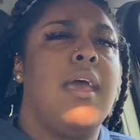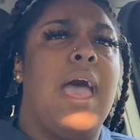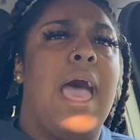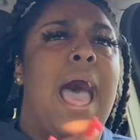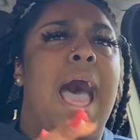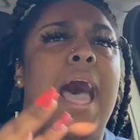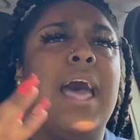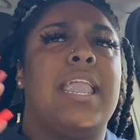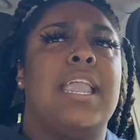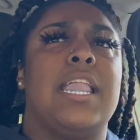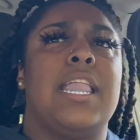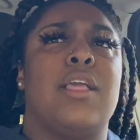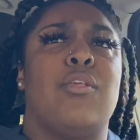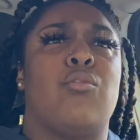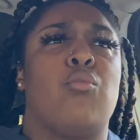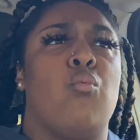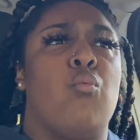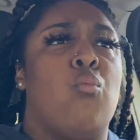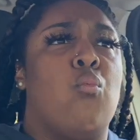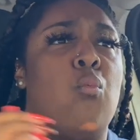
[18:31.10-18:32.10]
out of this.
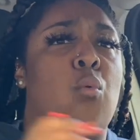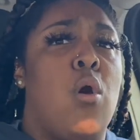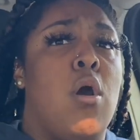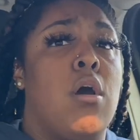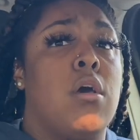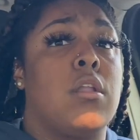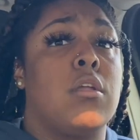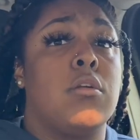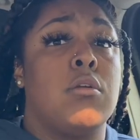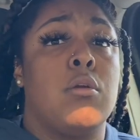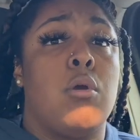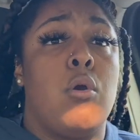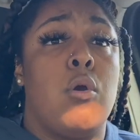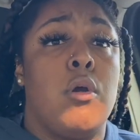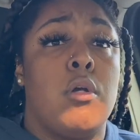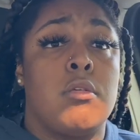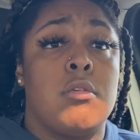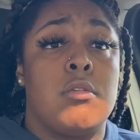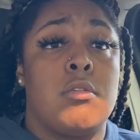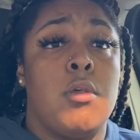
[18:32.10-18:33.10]

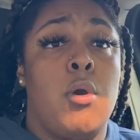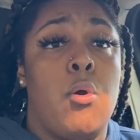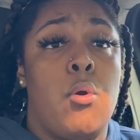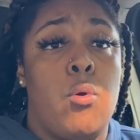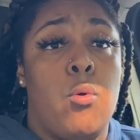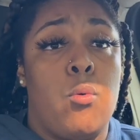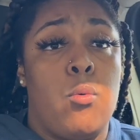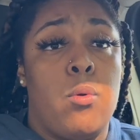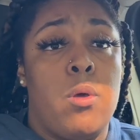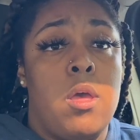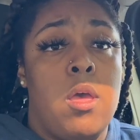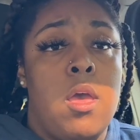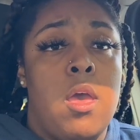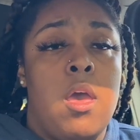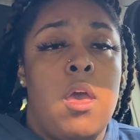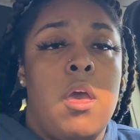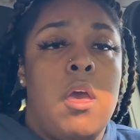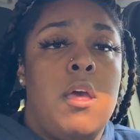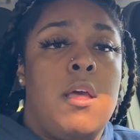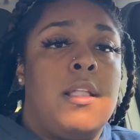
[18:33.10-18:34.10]
So,
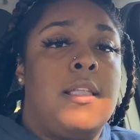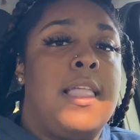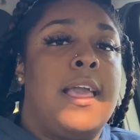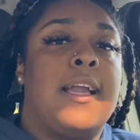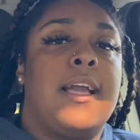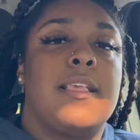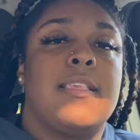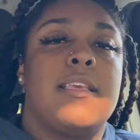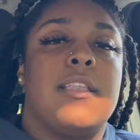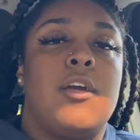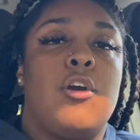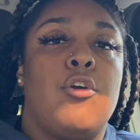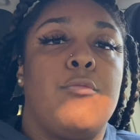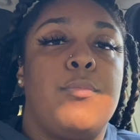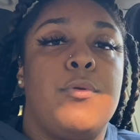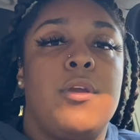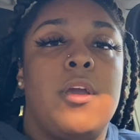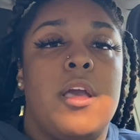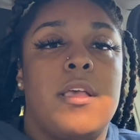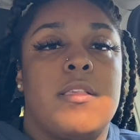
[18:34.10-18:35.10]
like I said, I hope
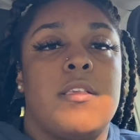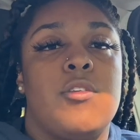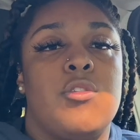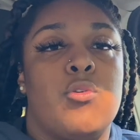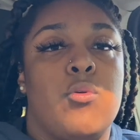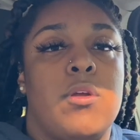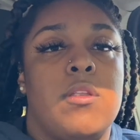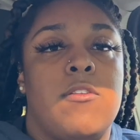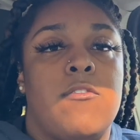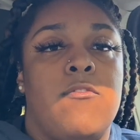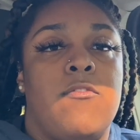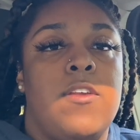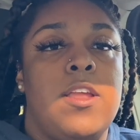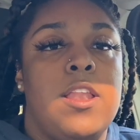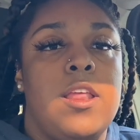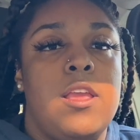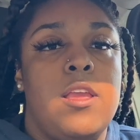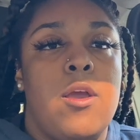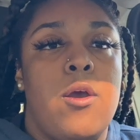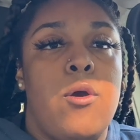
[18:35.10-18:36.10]
you guys enjoyed the
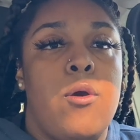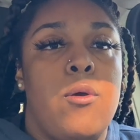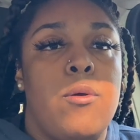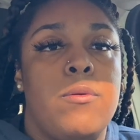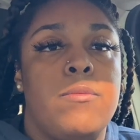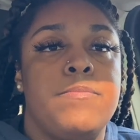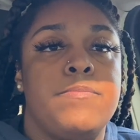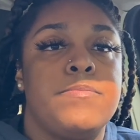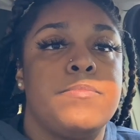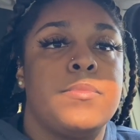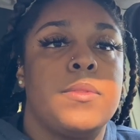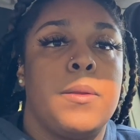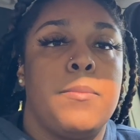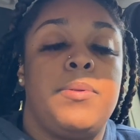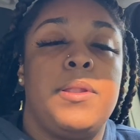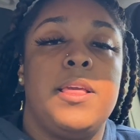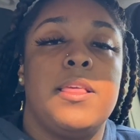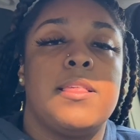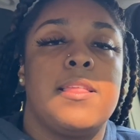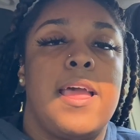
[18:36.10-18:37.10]
video.
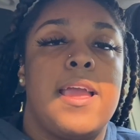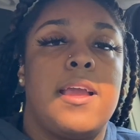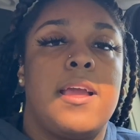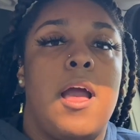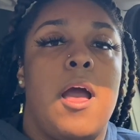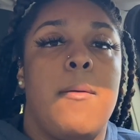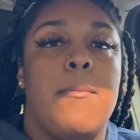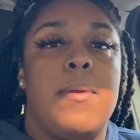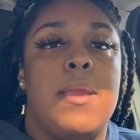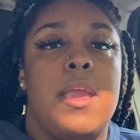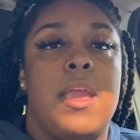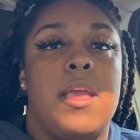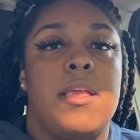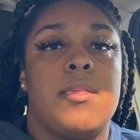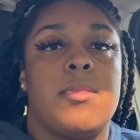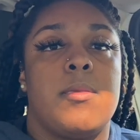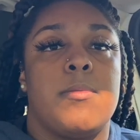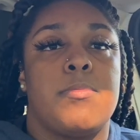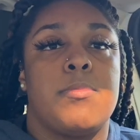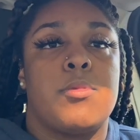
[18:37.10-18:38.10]
Please like, comment, and
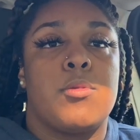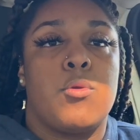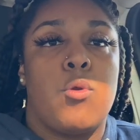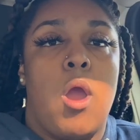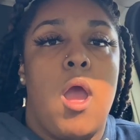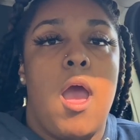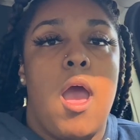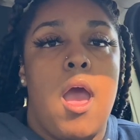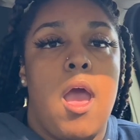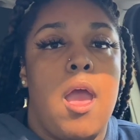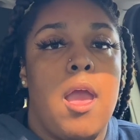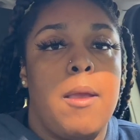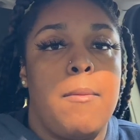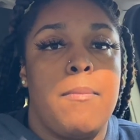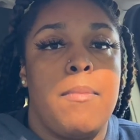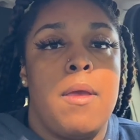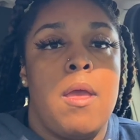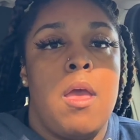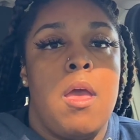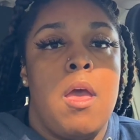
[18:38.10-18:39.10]

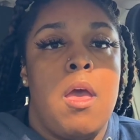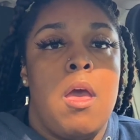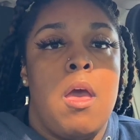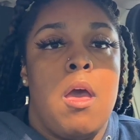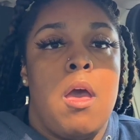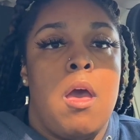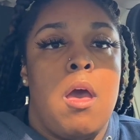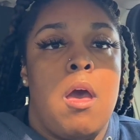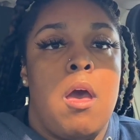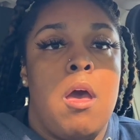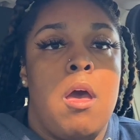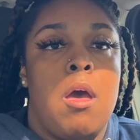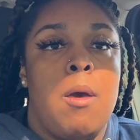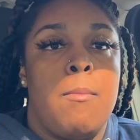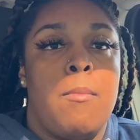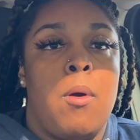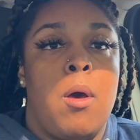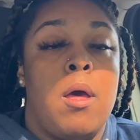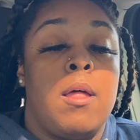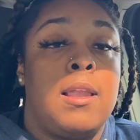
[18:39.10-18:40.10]
subscribe.
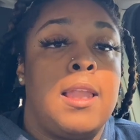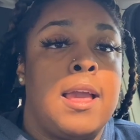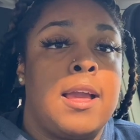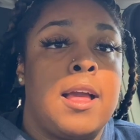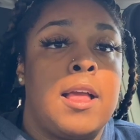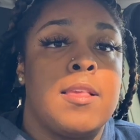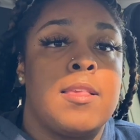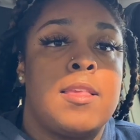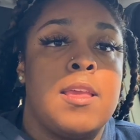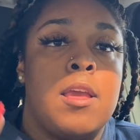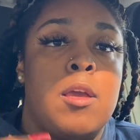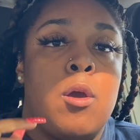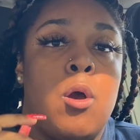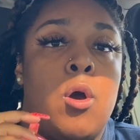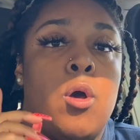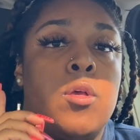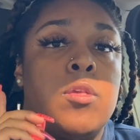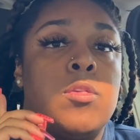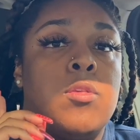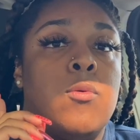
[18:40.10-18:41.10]
Like I said,
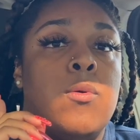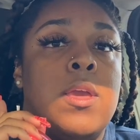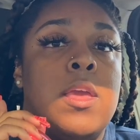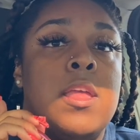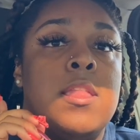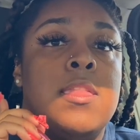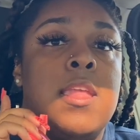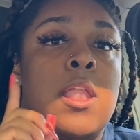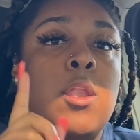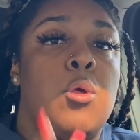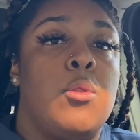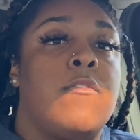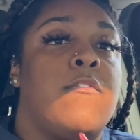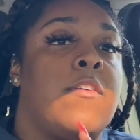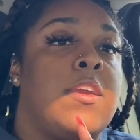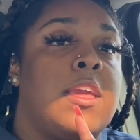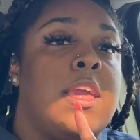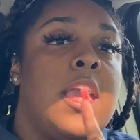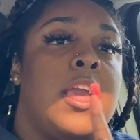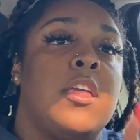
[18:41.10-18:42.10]
also hit that
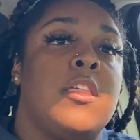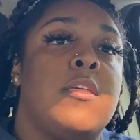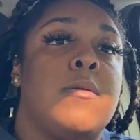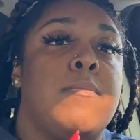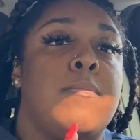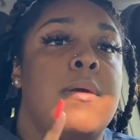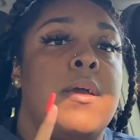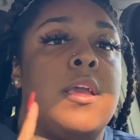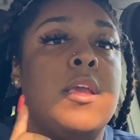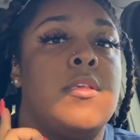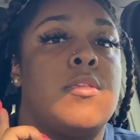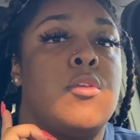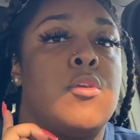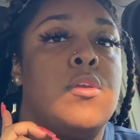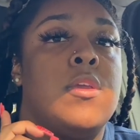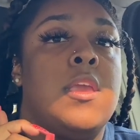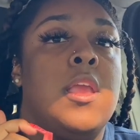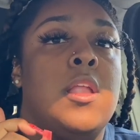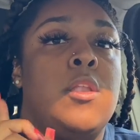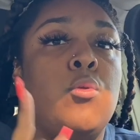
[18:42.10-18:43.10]
notification button so
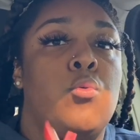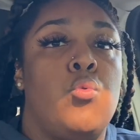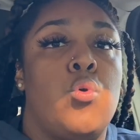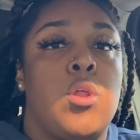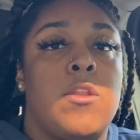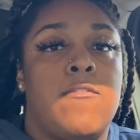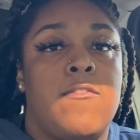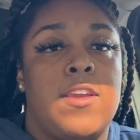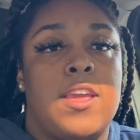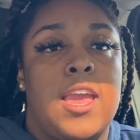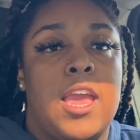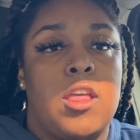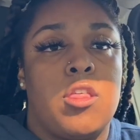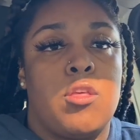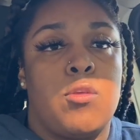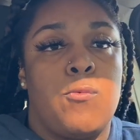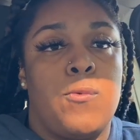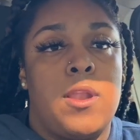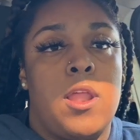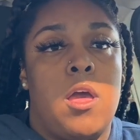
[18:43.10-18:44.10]
you get new
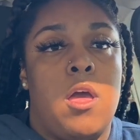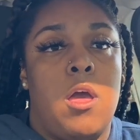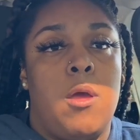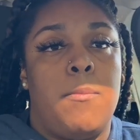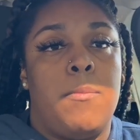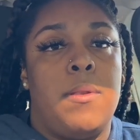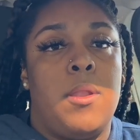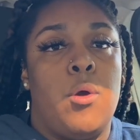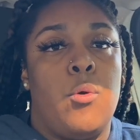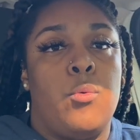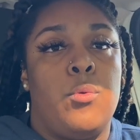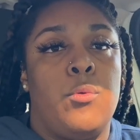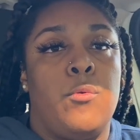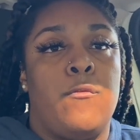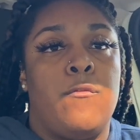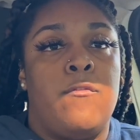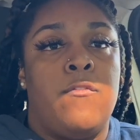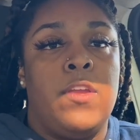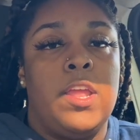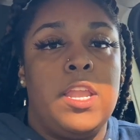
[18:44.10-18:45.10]
notifications when I upload new
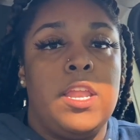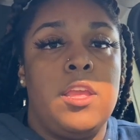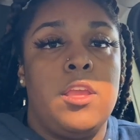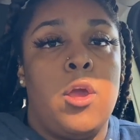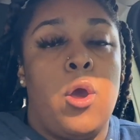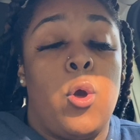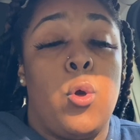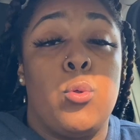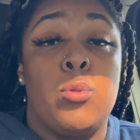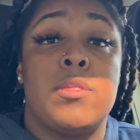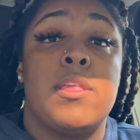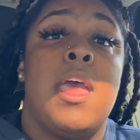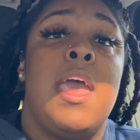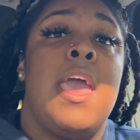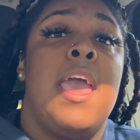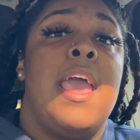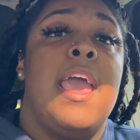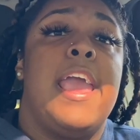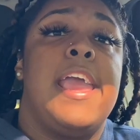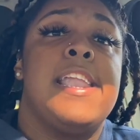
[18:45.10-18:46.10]
videos.
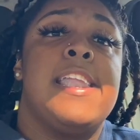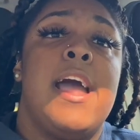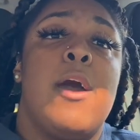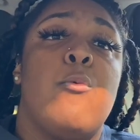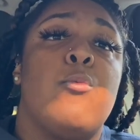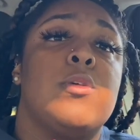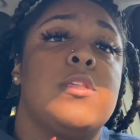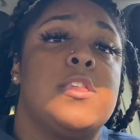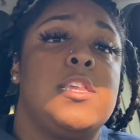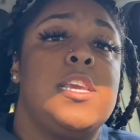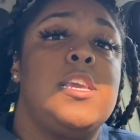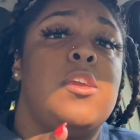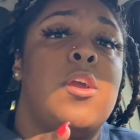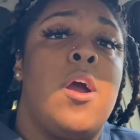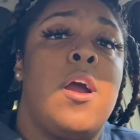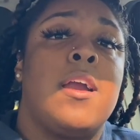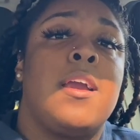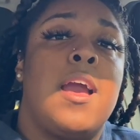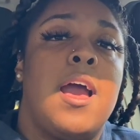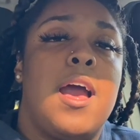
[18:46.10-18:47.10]
And I will see
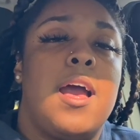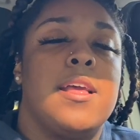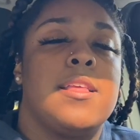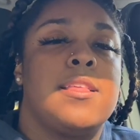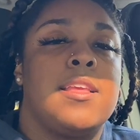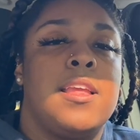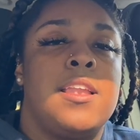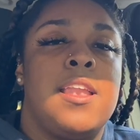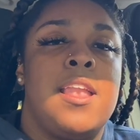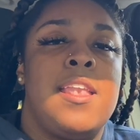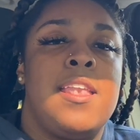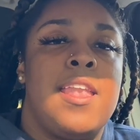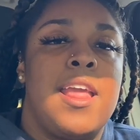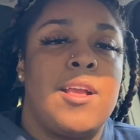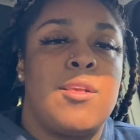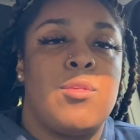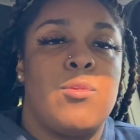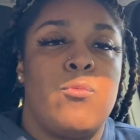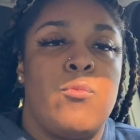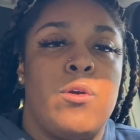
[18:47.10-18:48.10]
y'all guys in the
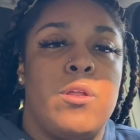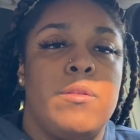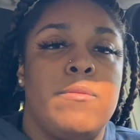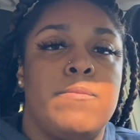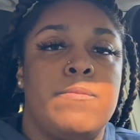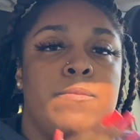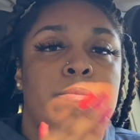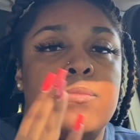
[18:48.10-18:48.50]
next one.